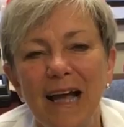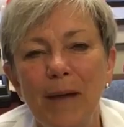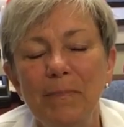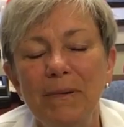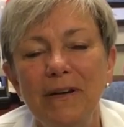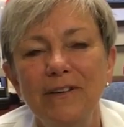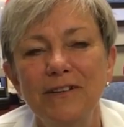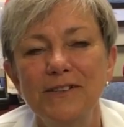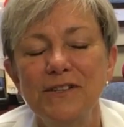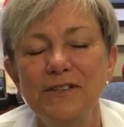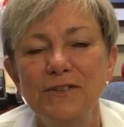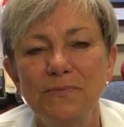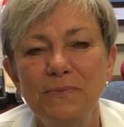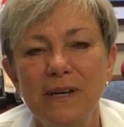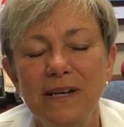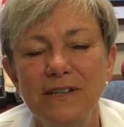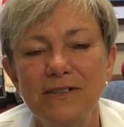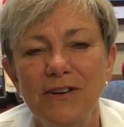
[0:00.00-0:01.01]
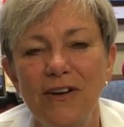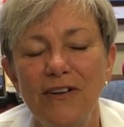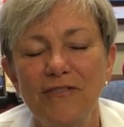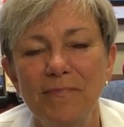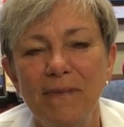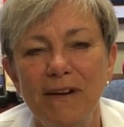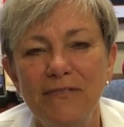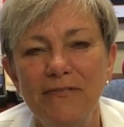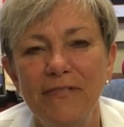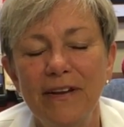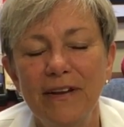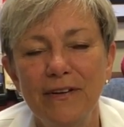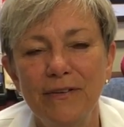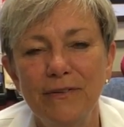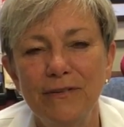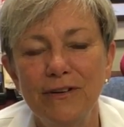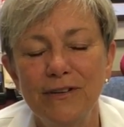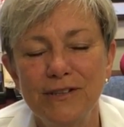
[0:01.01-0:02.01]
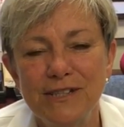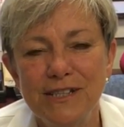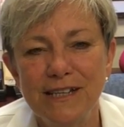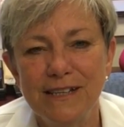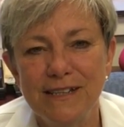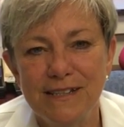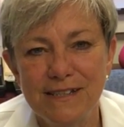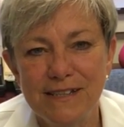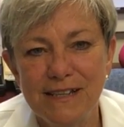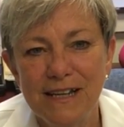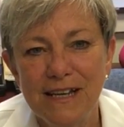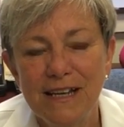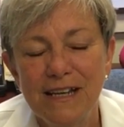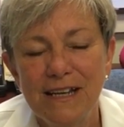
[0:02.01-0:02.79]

Happy Nurses Week to all of my fellow nurses.